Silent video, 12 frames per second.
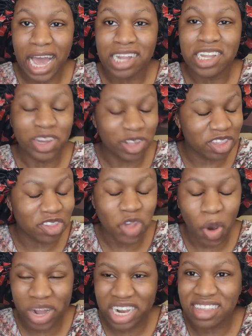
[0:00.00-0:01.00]
and this is
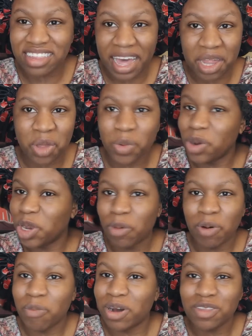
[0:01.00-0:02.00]
going exactly where no
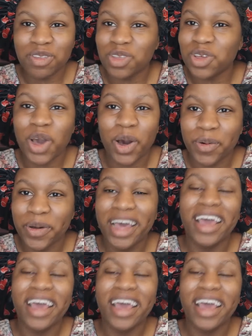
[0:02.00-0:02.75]
one wants it to go.